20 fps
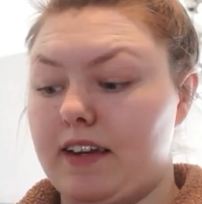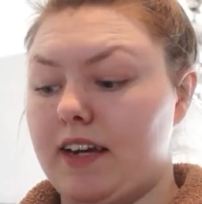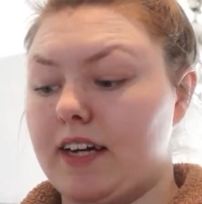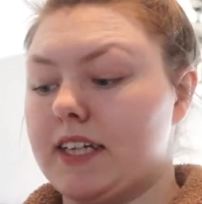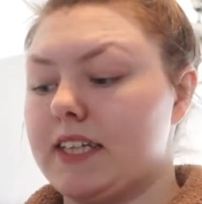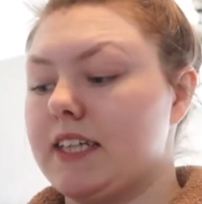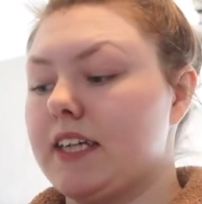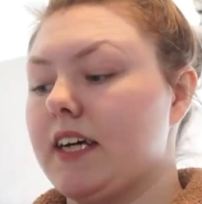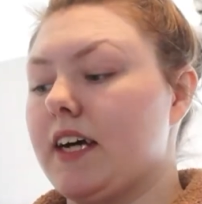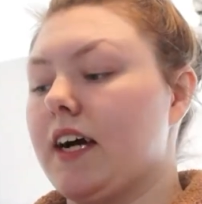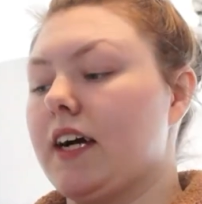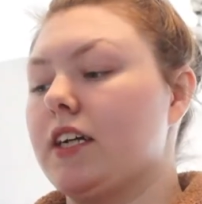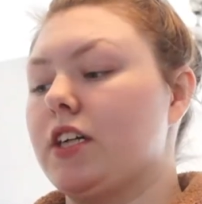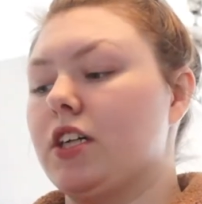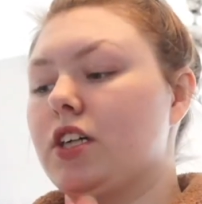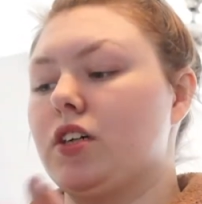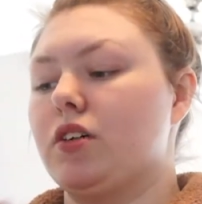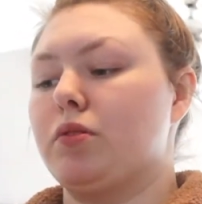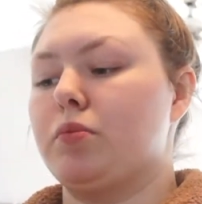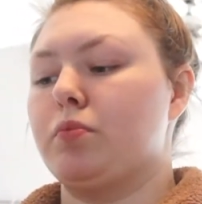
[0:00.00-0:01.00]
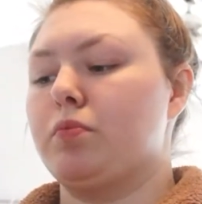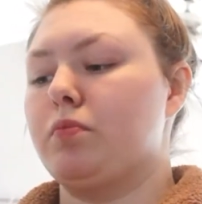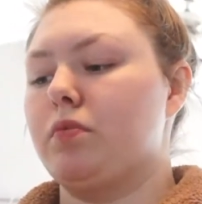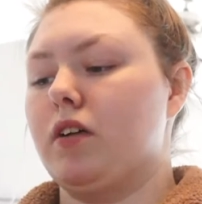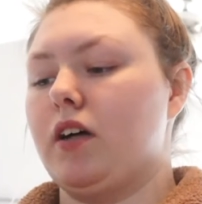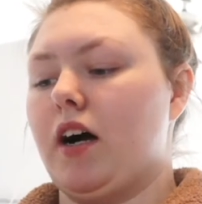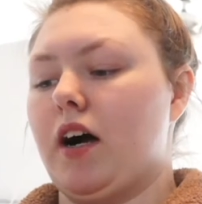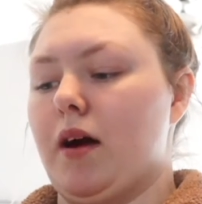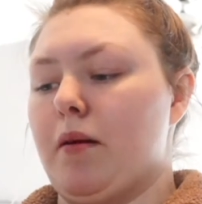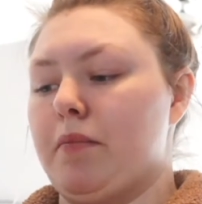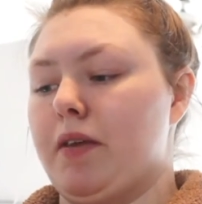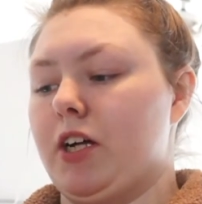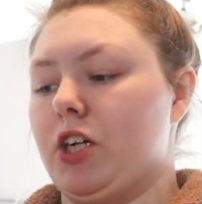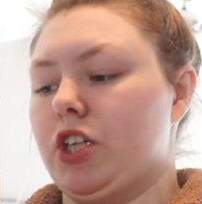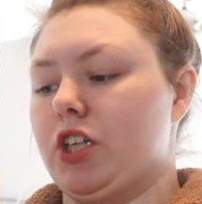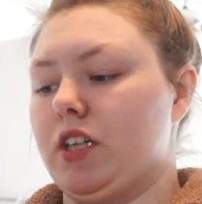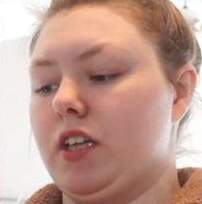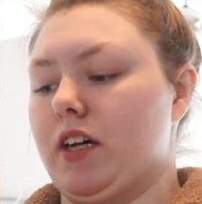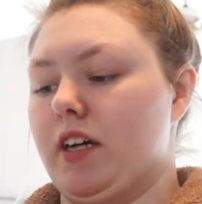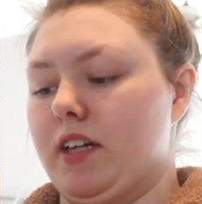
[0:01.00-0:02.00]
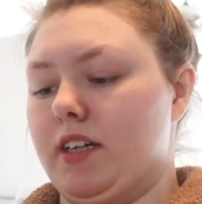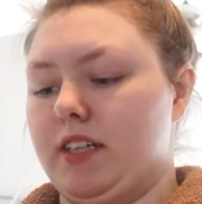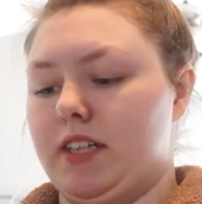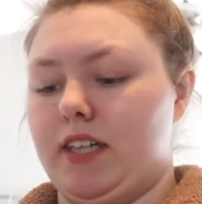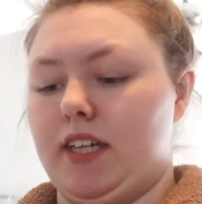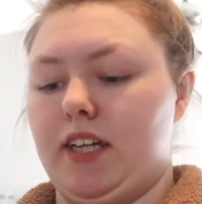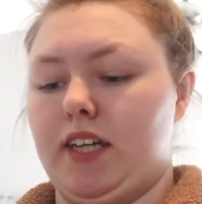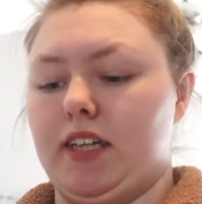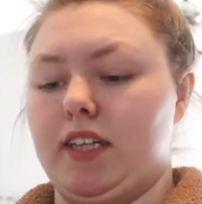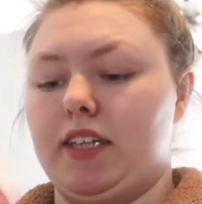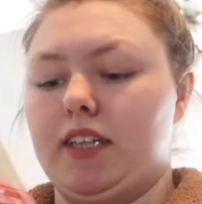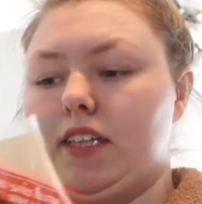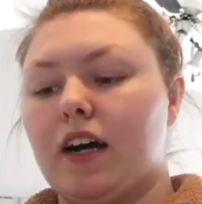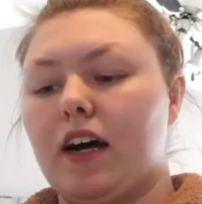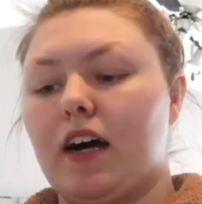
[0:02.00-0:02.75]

The next thing I do that she likes is,